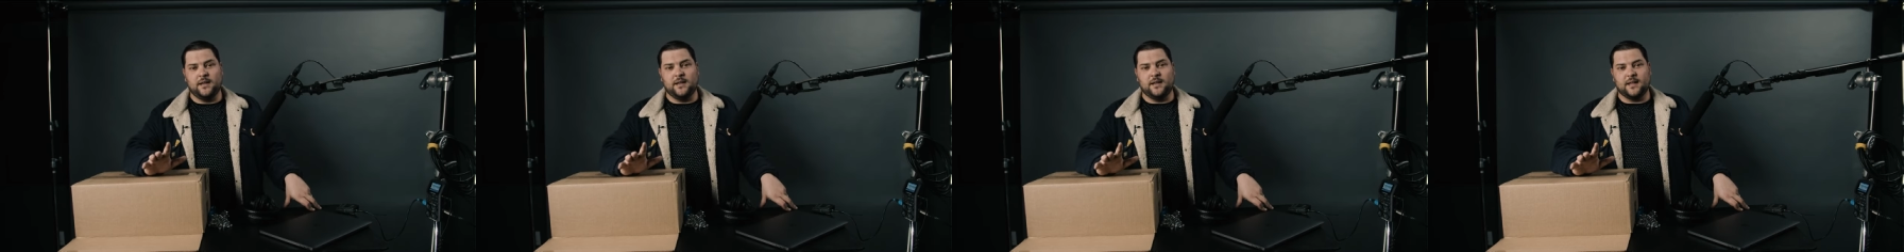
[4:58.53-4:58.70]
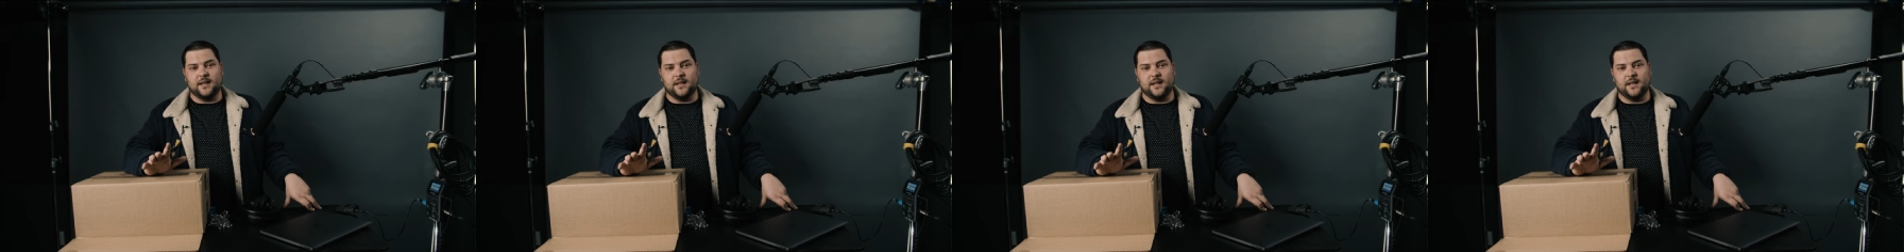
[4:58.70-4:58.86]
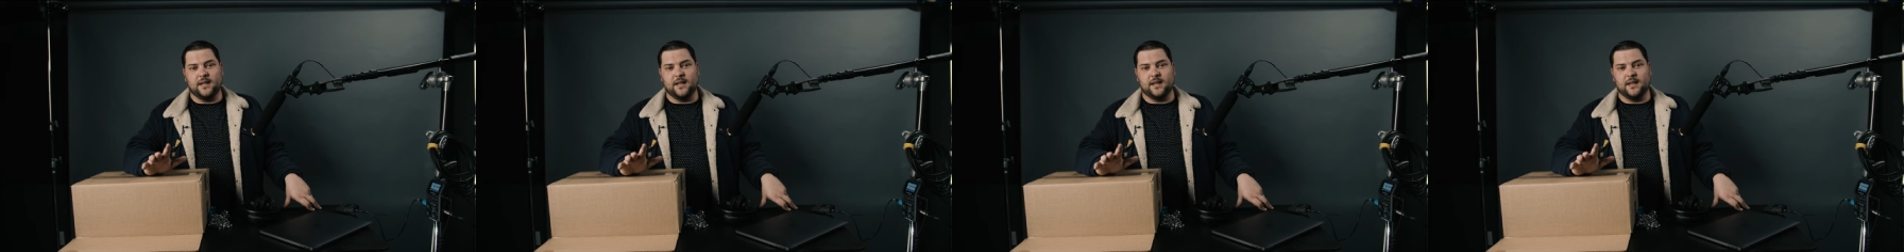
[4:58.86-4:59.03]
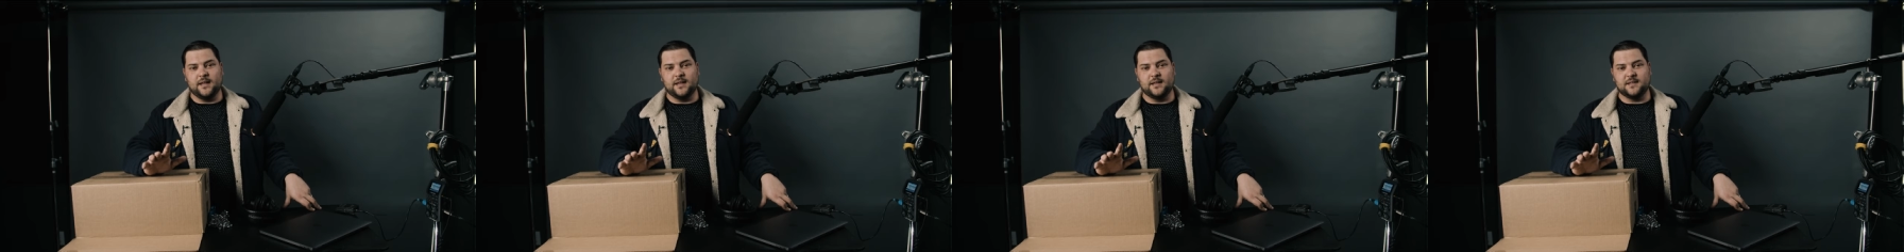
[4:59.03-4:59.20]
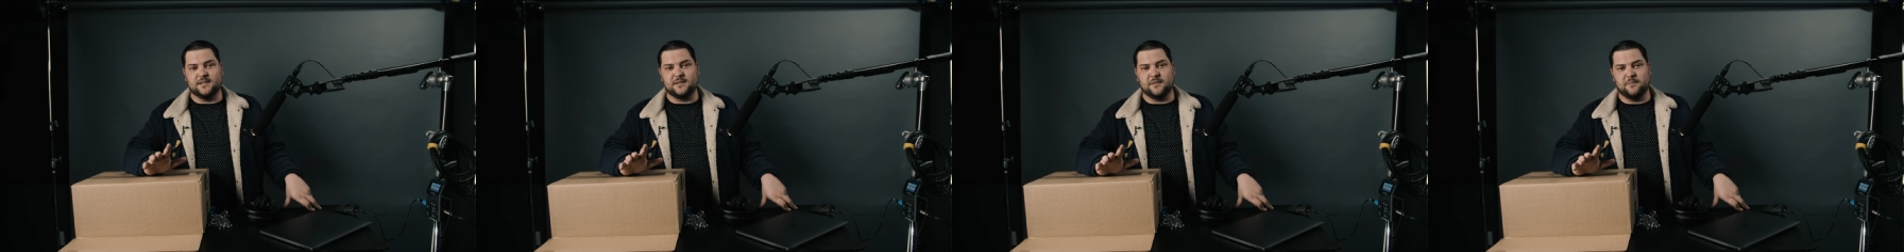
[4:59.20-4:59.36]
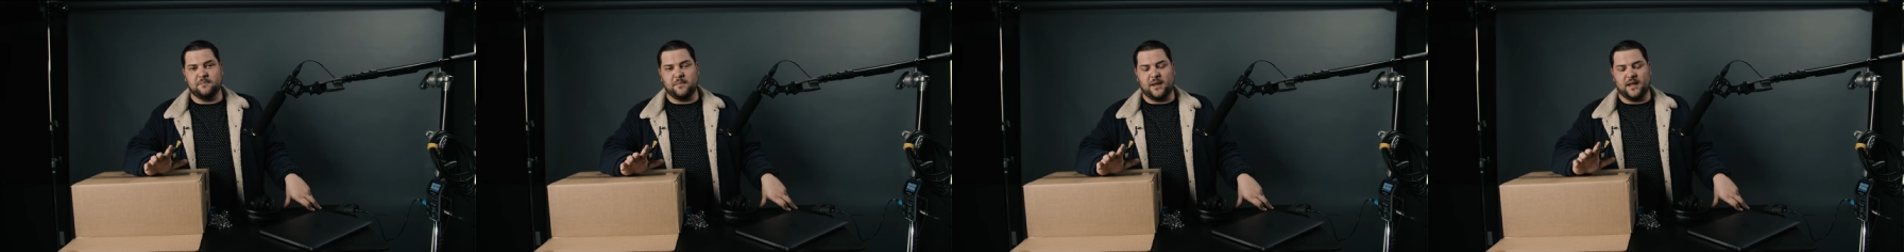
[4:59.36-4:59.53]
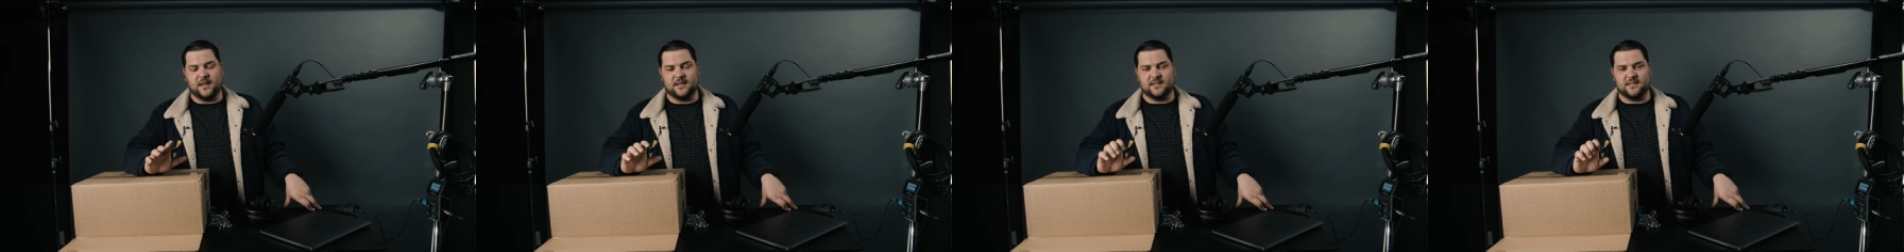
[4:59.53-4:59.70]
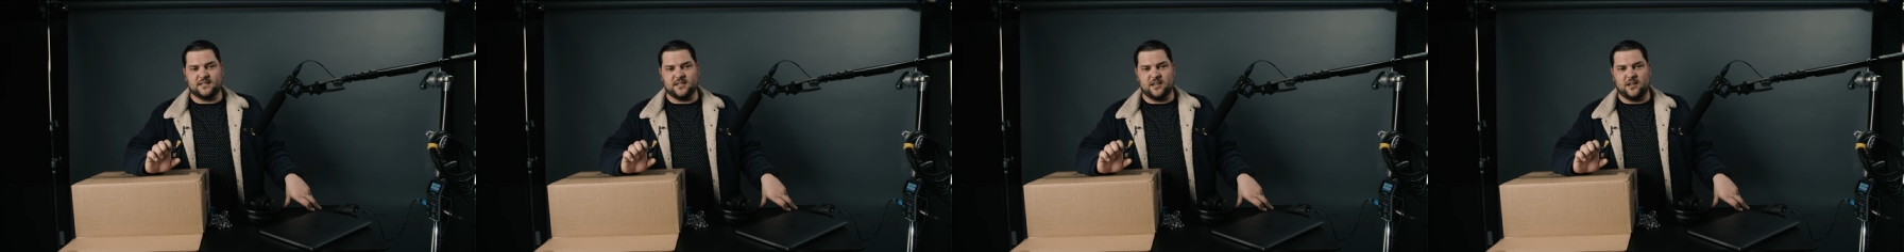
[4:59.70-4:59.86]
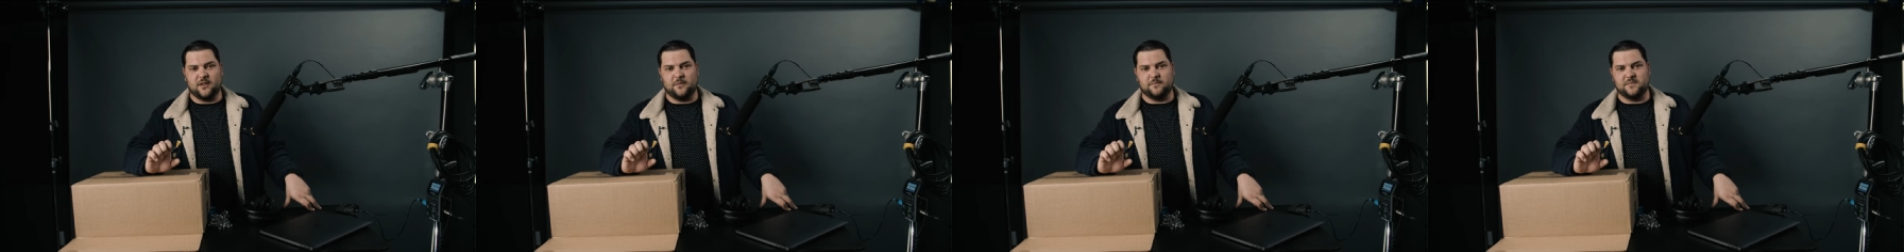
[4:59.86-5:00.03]
is make
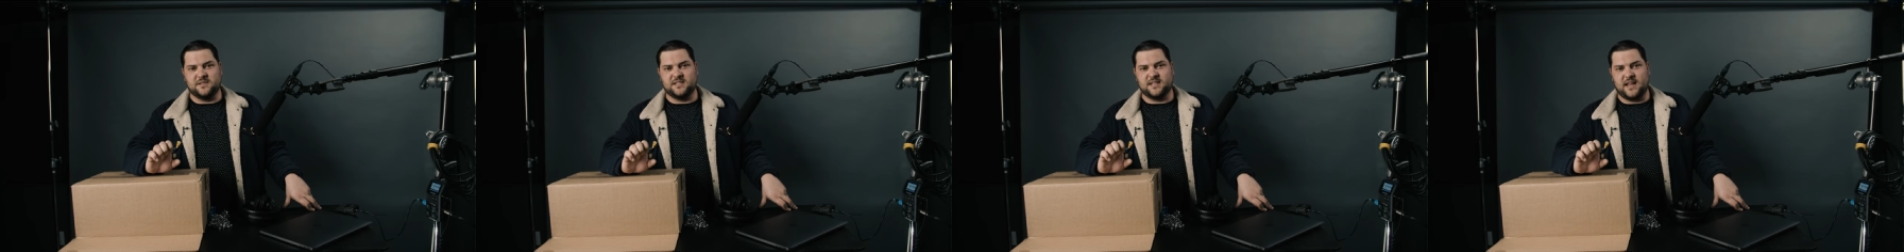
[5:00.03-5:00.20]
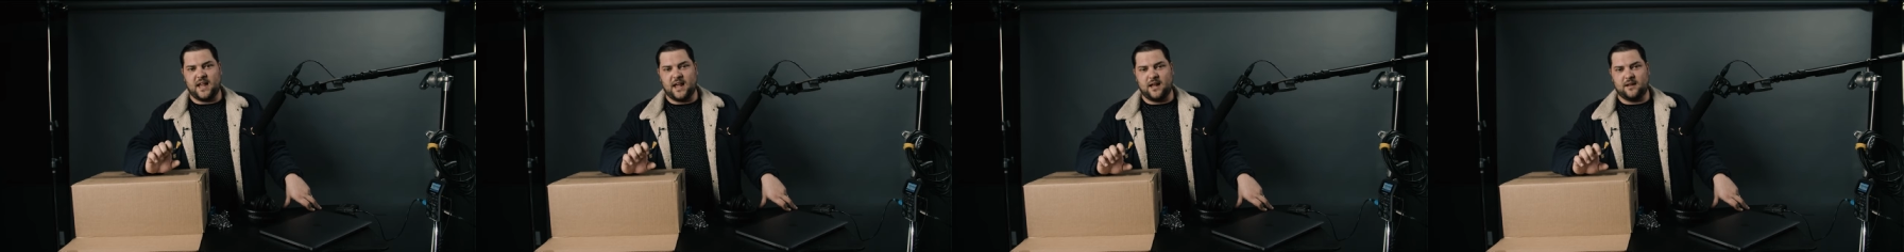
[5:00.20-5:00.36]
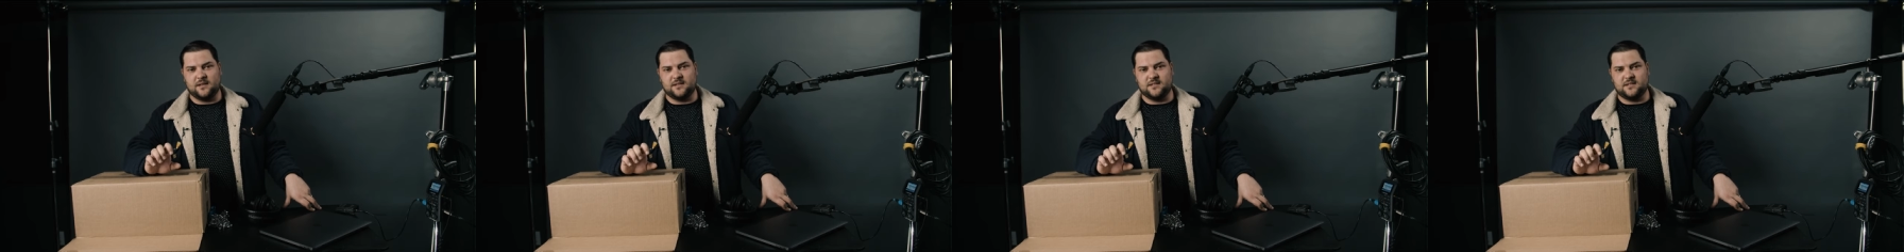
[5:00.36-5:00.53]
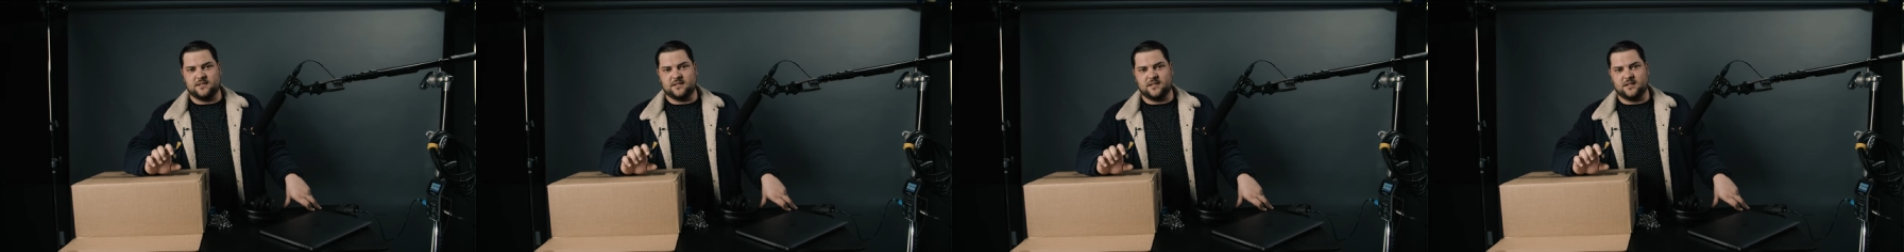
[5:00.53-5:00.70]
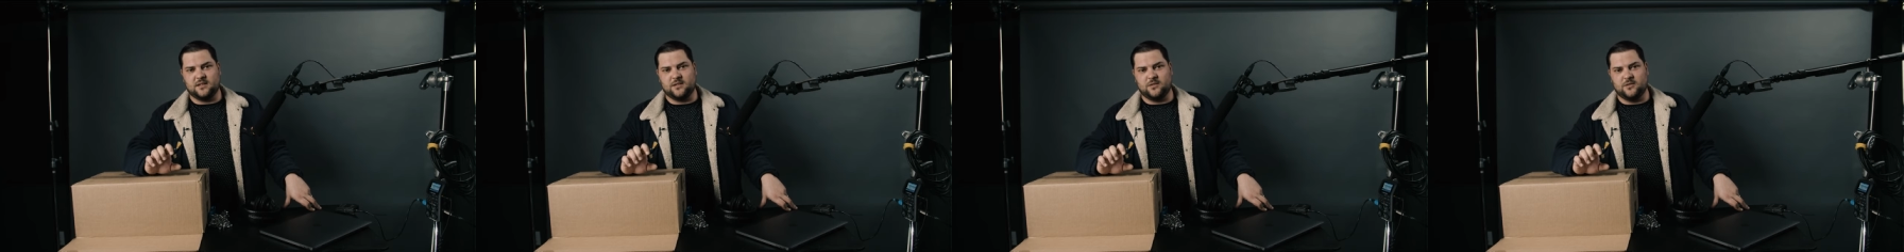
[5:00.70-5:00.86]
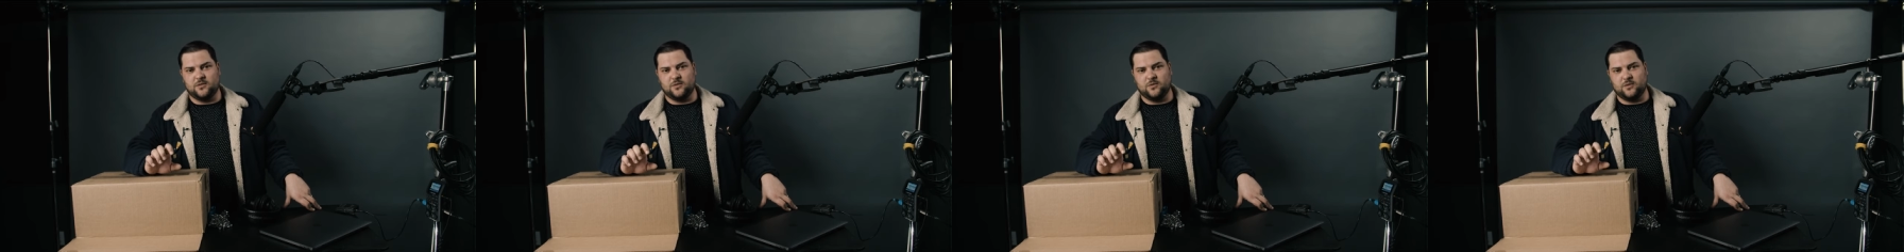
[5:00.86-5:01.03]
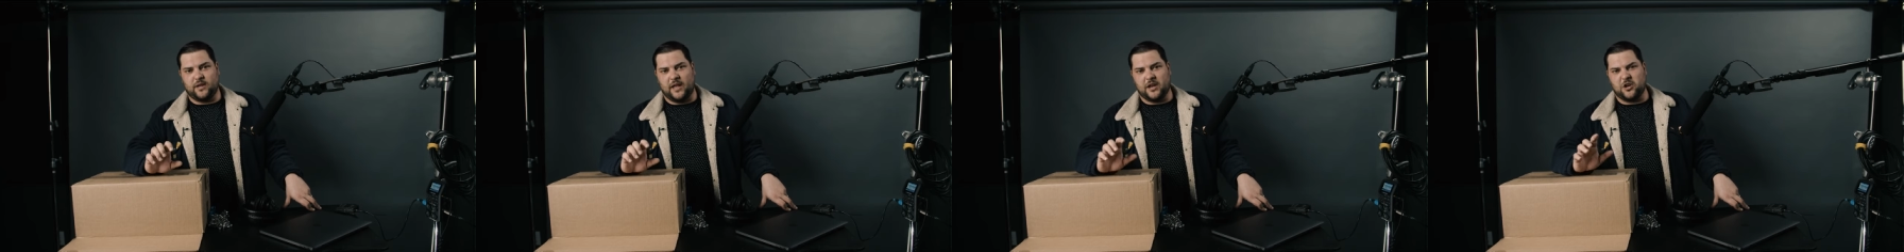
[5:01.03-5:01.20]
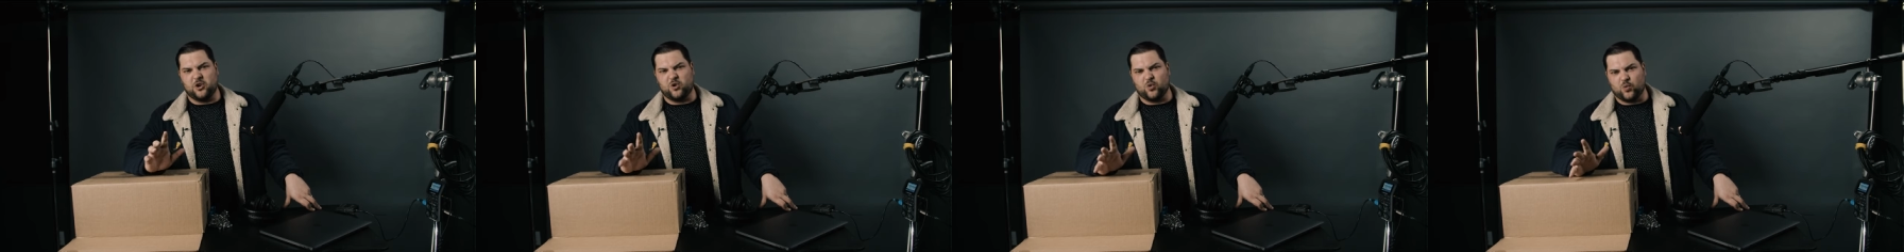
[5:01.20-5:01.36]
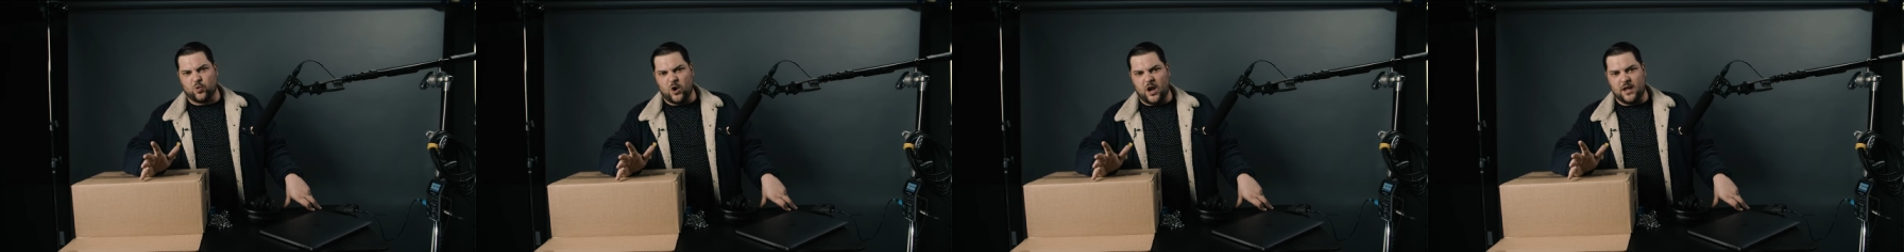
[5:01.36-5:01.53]
some sounds to like
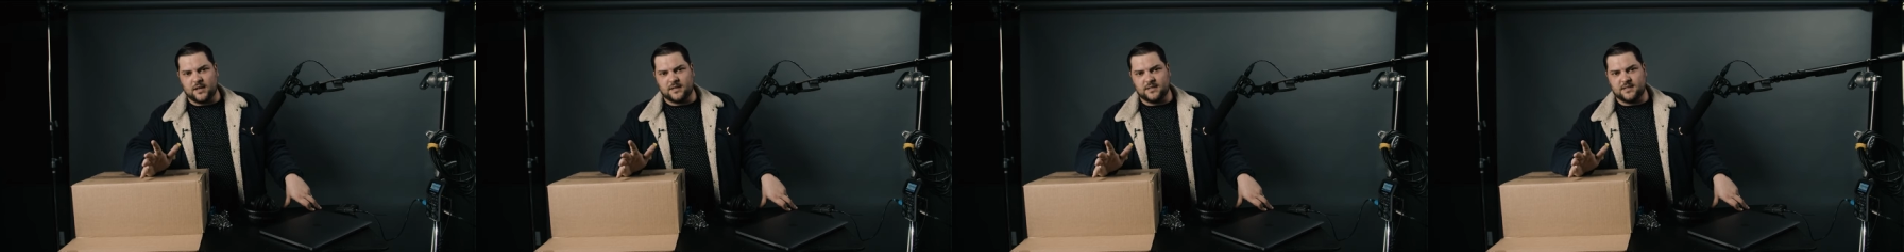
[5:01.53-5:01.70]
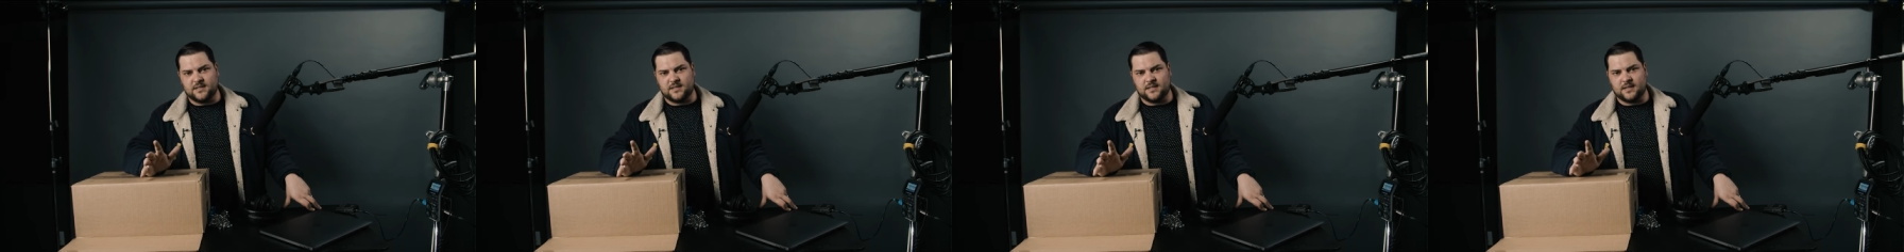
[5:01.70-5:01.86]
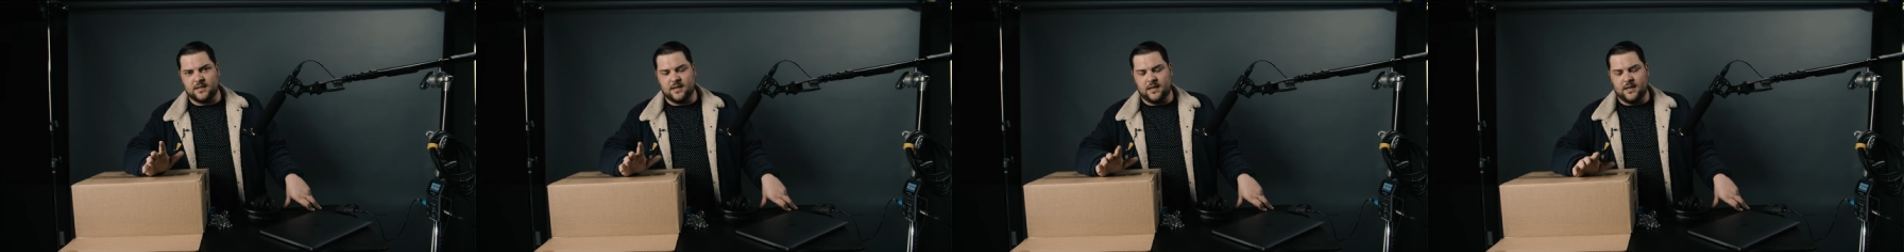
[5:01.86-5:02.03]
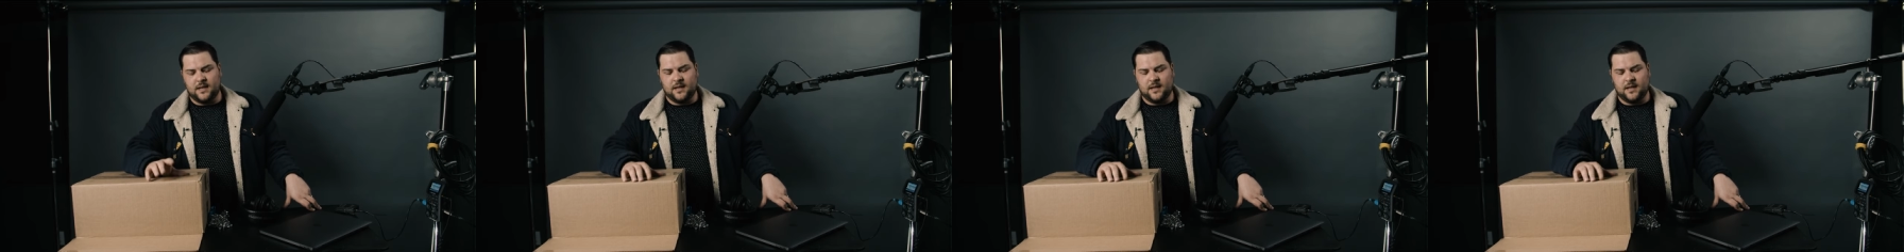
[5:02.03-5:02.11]
grunts